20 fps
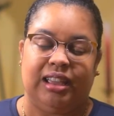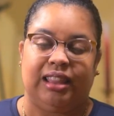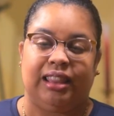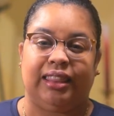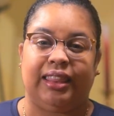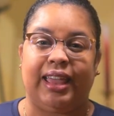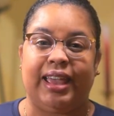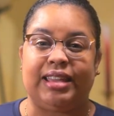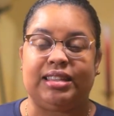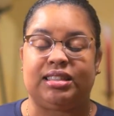
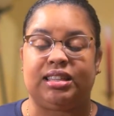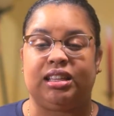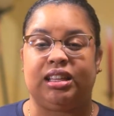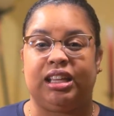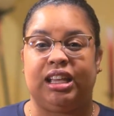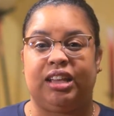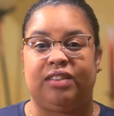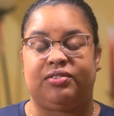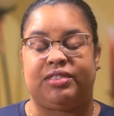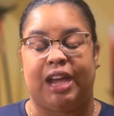Let's
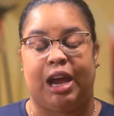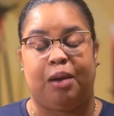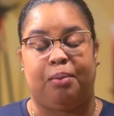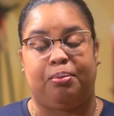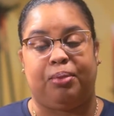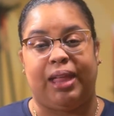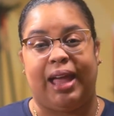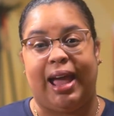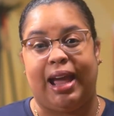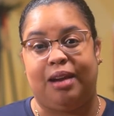lift our
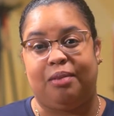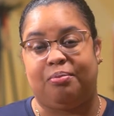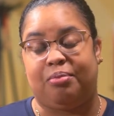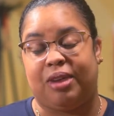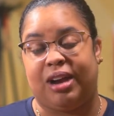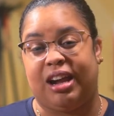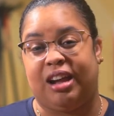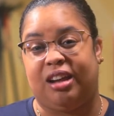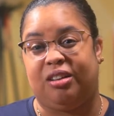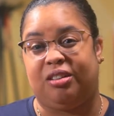Black,
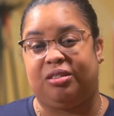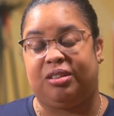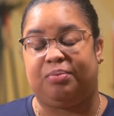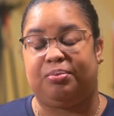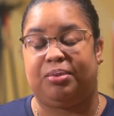brown